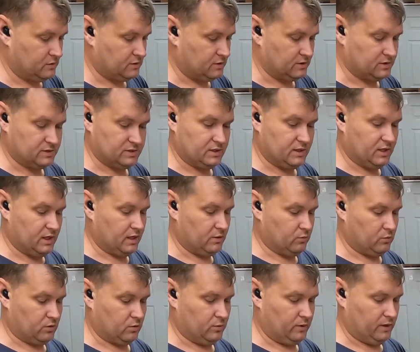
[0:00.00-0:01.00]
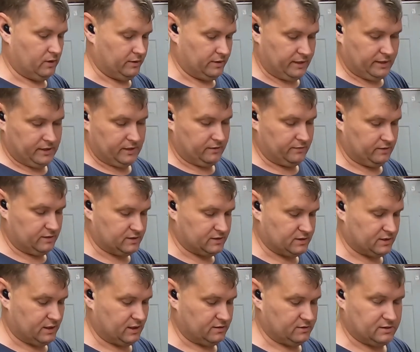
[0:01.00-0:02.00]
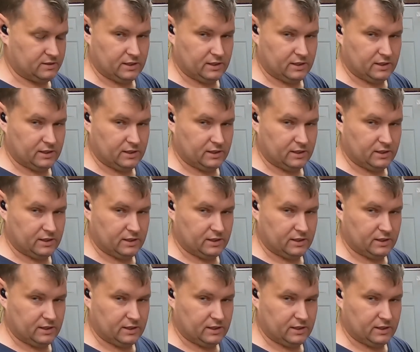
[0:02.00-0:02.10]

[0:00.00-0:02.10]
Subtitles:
Does not work well, any of these style.